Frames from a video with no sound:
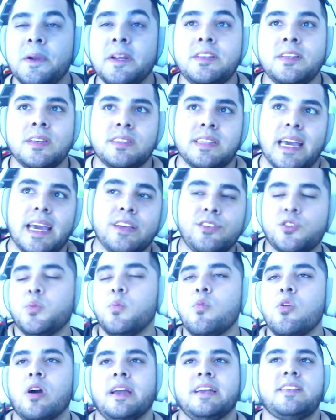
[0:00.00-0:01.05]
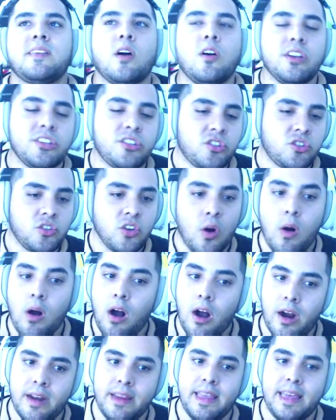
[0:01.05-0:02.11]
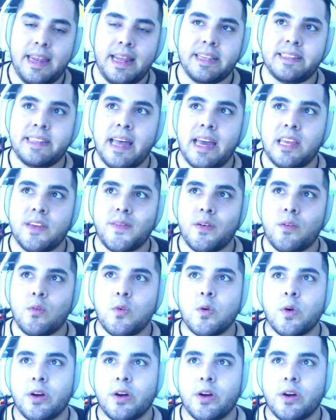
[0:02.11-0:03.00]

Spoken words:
put it just, it's so hard that it's not even